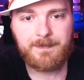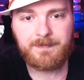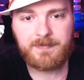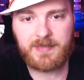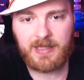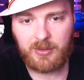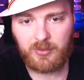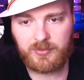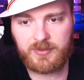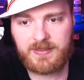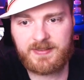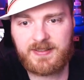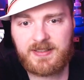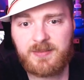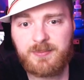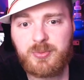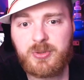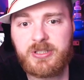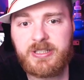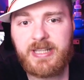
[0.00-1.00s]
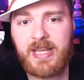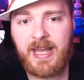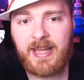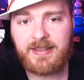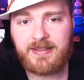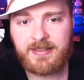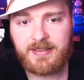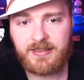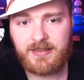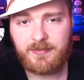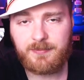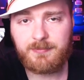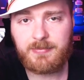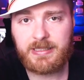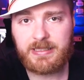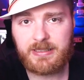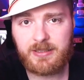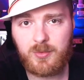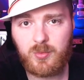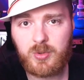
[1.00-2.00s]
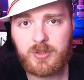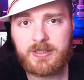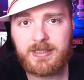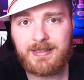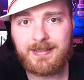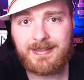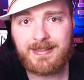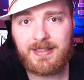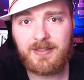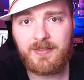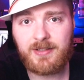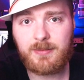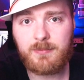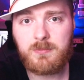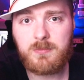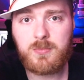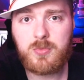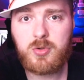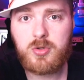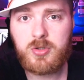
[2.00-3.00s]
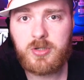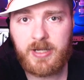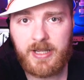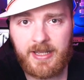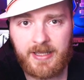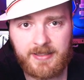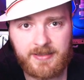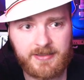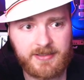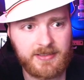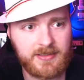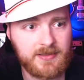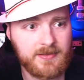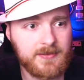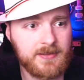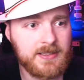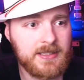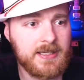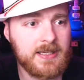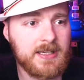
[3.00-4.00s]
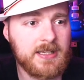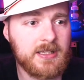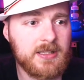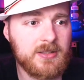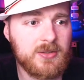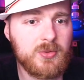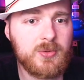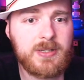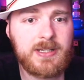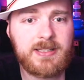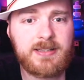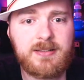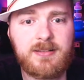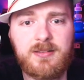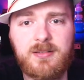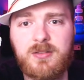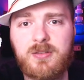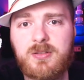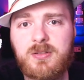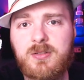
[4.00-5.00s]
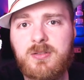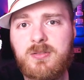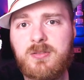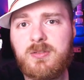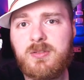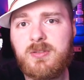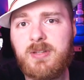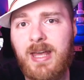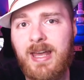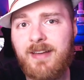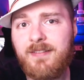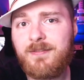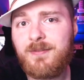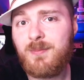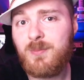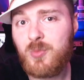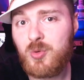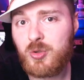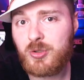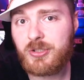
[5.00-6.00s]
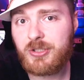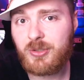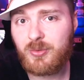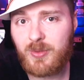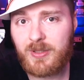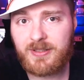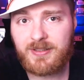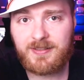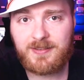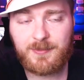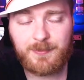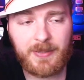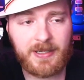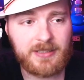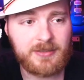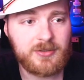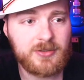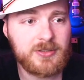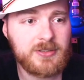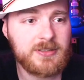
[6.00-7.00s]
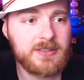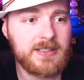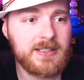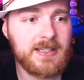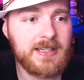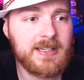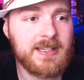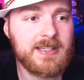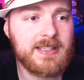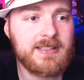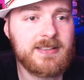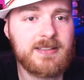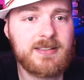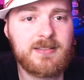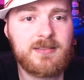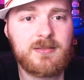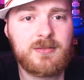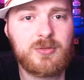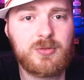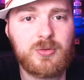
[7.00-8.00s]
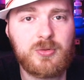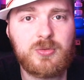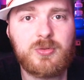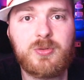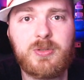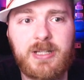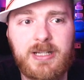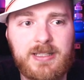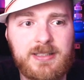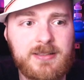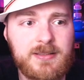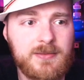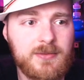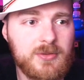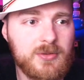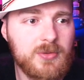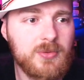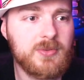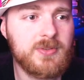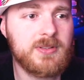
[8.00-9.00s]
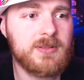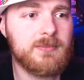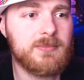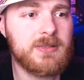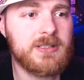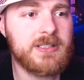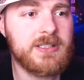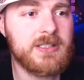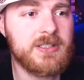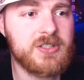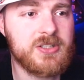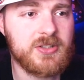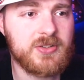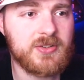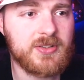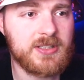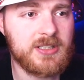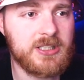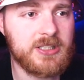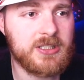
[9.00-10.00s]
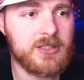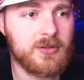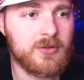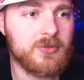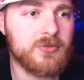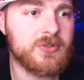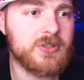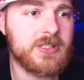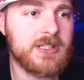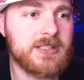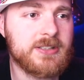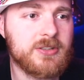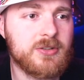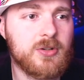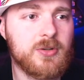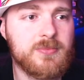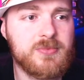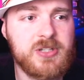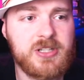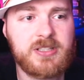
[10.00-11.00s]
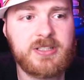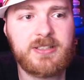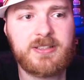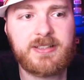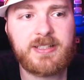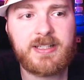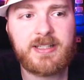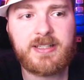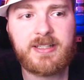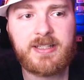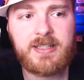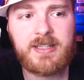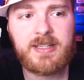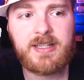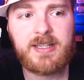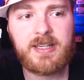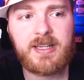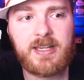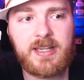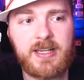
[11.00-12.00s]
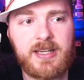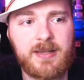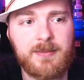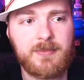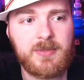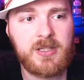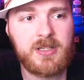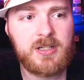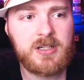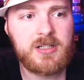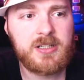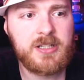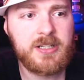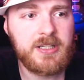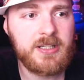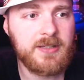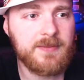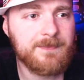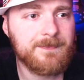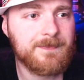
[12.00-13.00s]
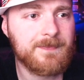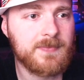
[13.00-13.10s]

Now, this is pretty handy, but what is even more handy, you can have more than one inspector, and to do that, you simply just click on the other object in the um, hierarchy,